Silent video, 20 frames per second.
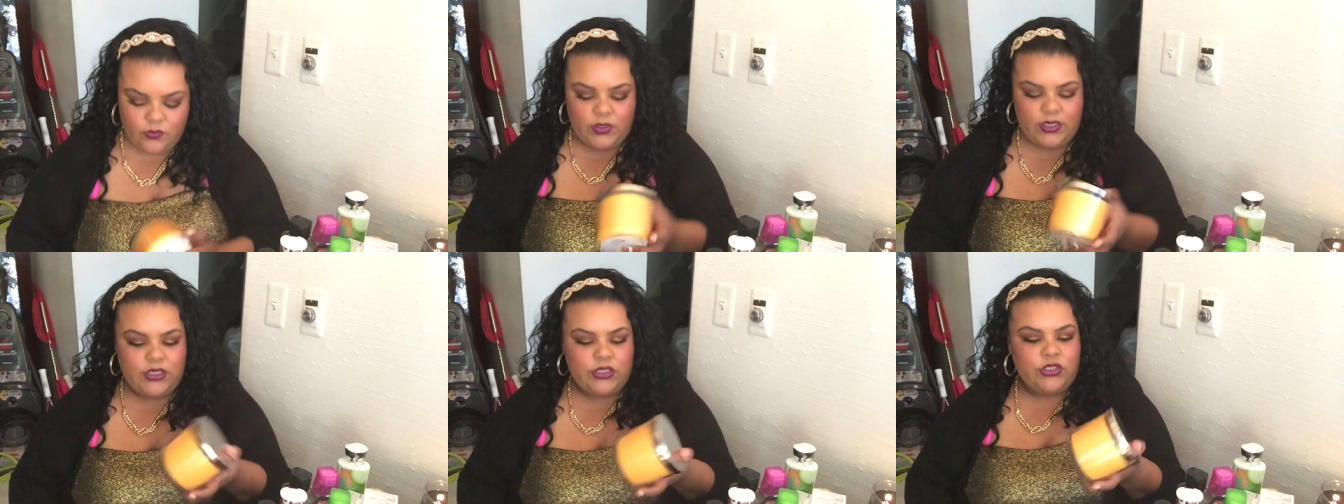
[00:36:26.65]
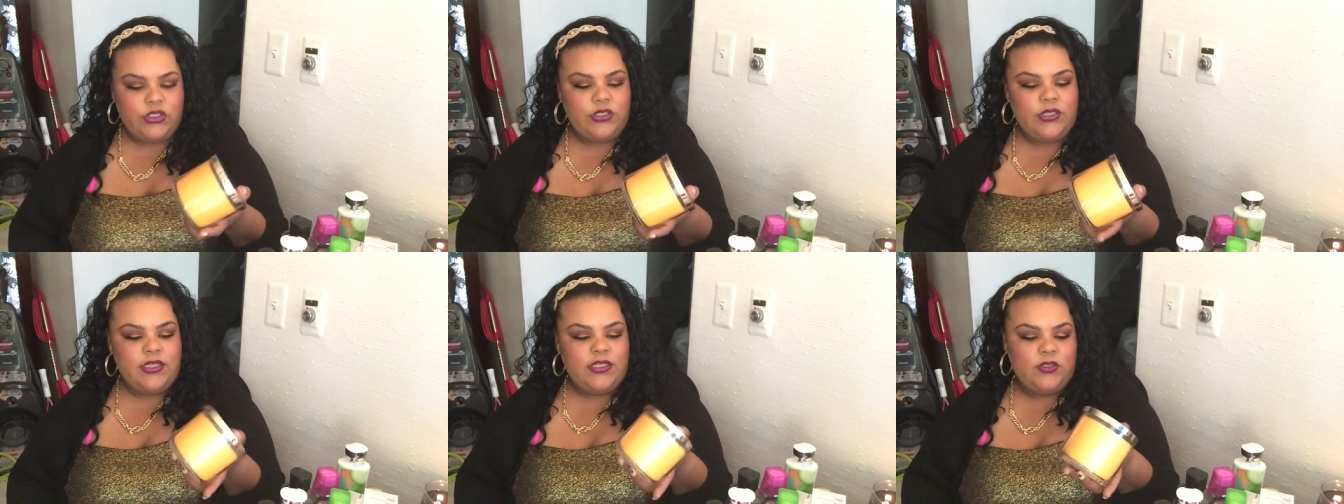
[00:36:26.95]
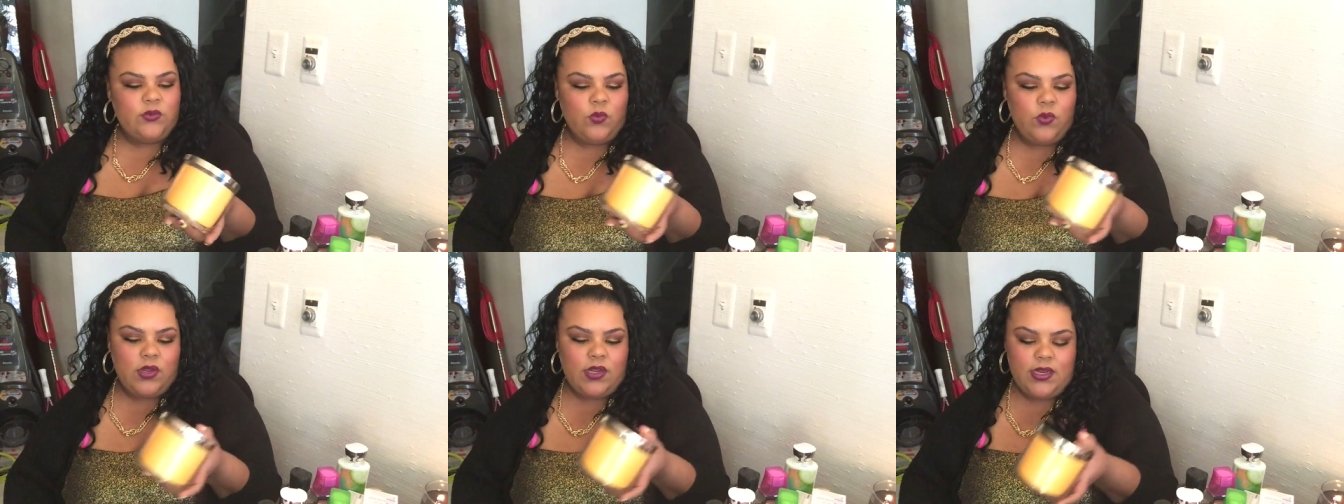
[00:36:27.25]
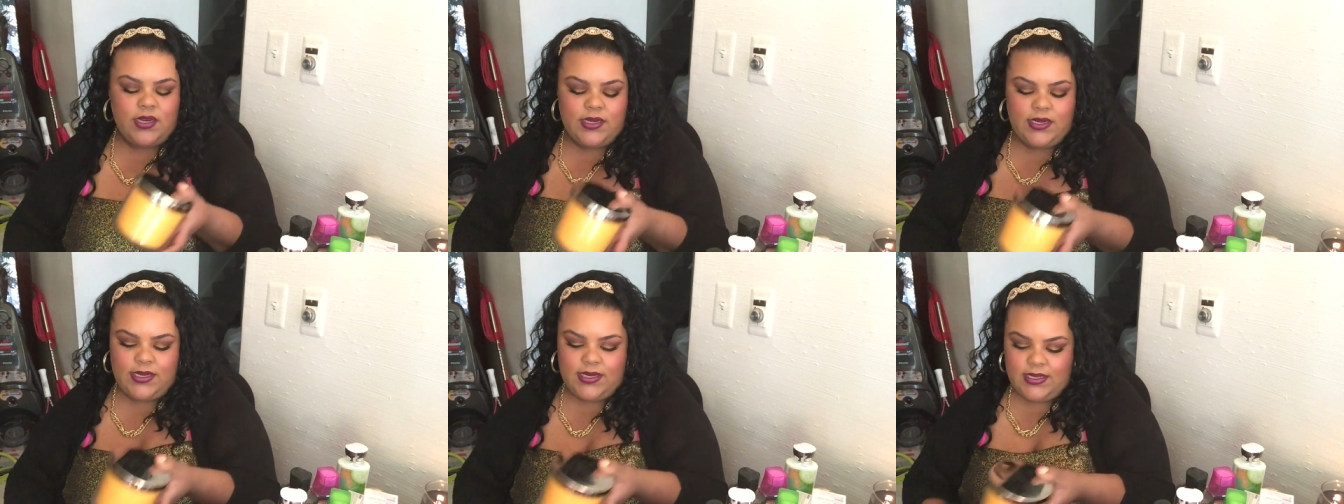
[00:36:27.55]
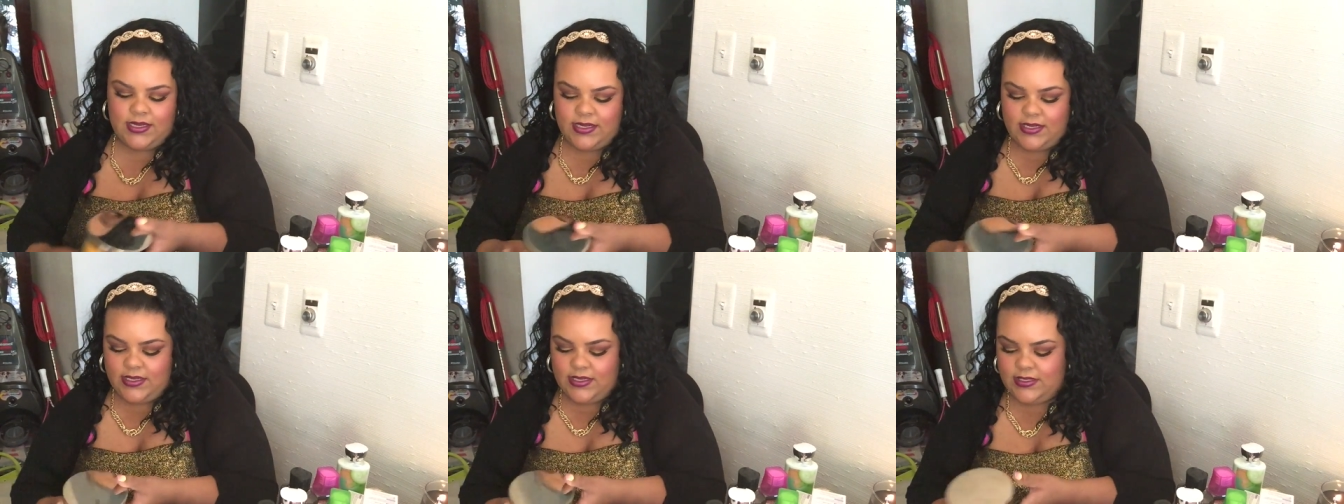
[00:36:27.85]
which this one
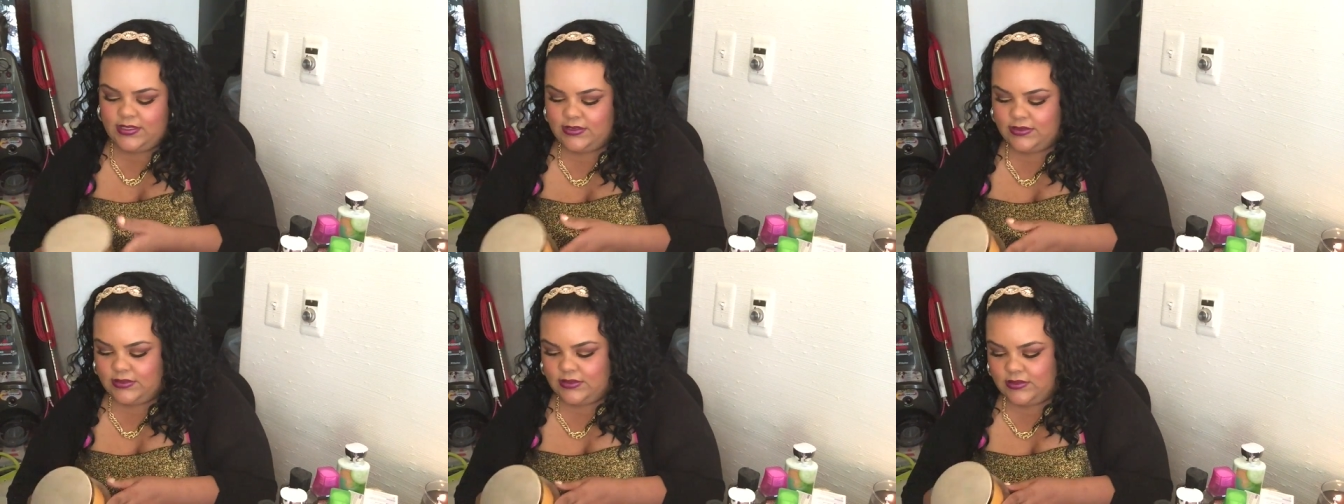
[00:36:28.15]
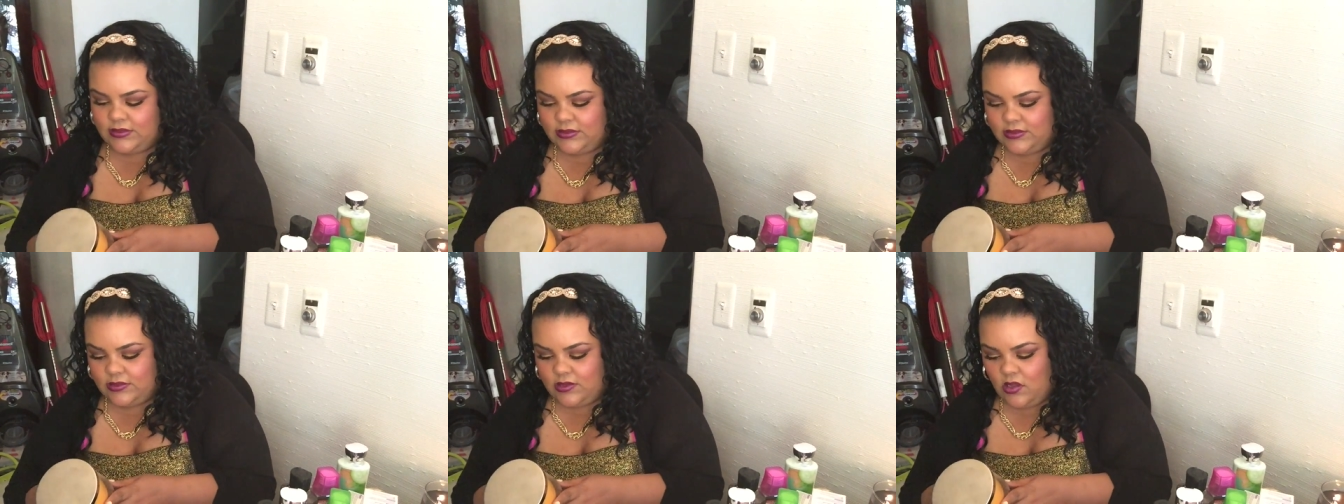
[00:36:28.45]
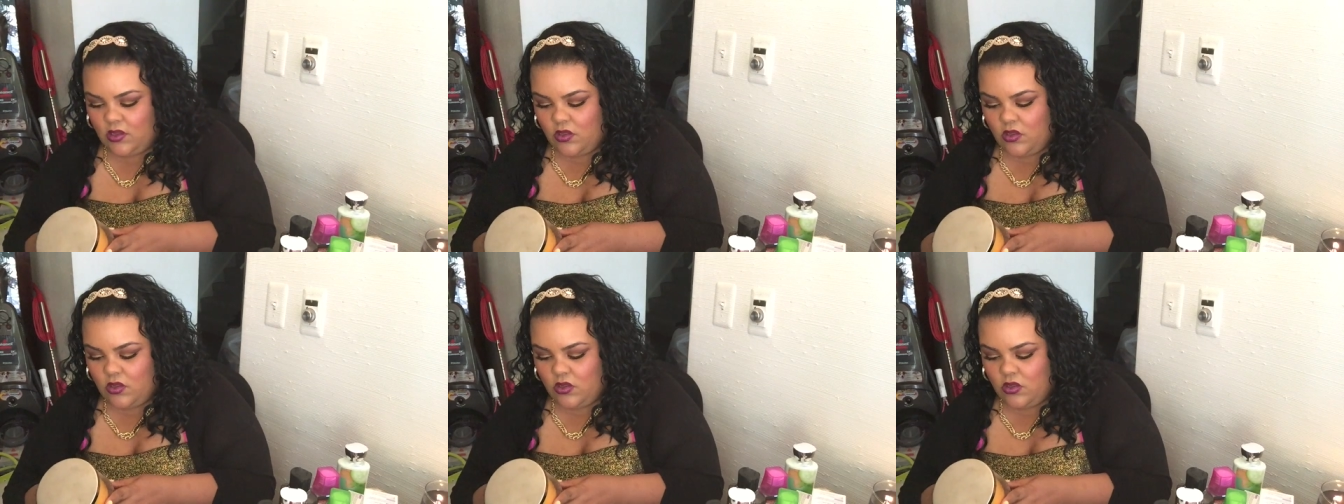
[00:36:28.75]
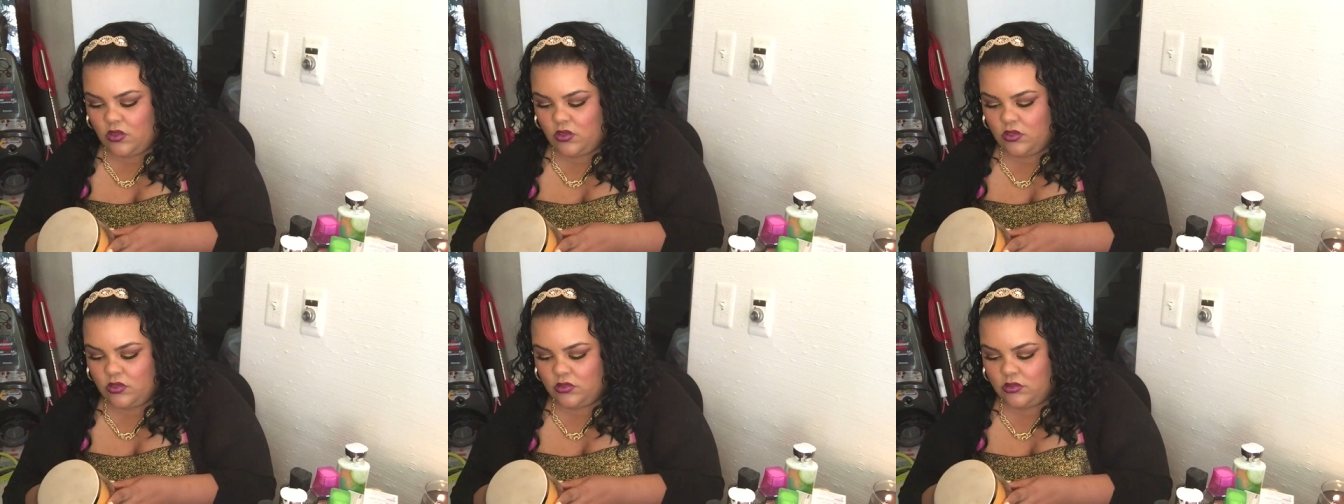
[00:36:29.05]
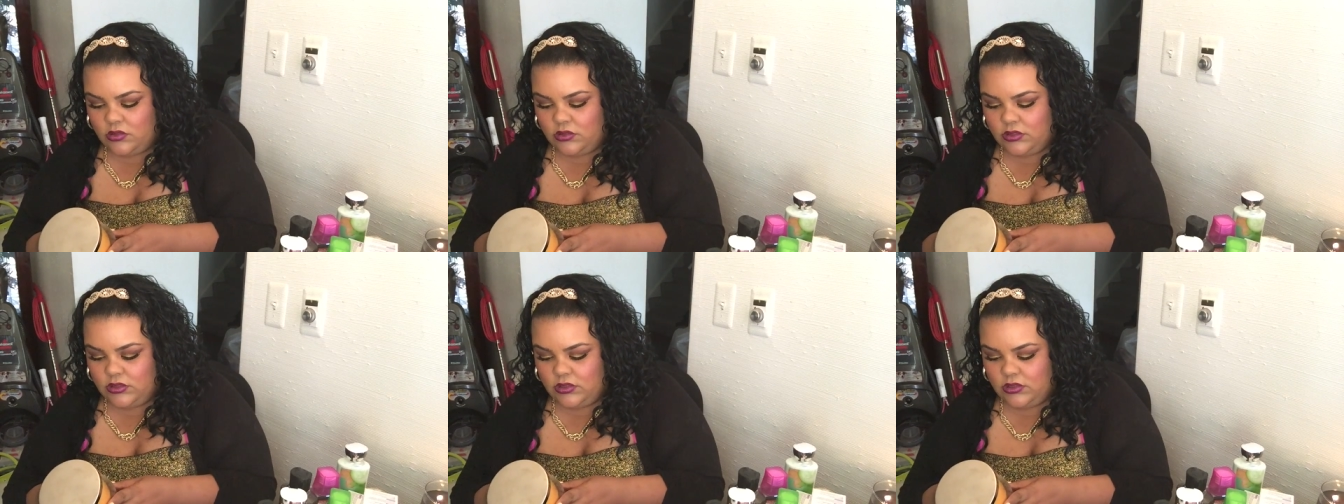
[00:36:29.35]
is
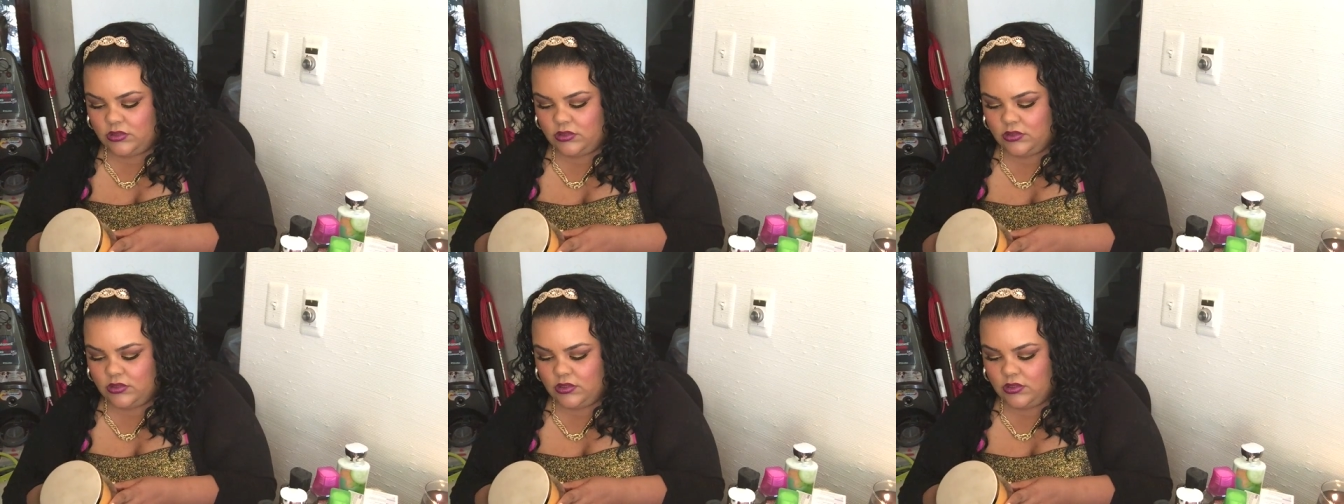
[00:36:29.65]
called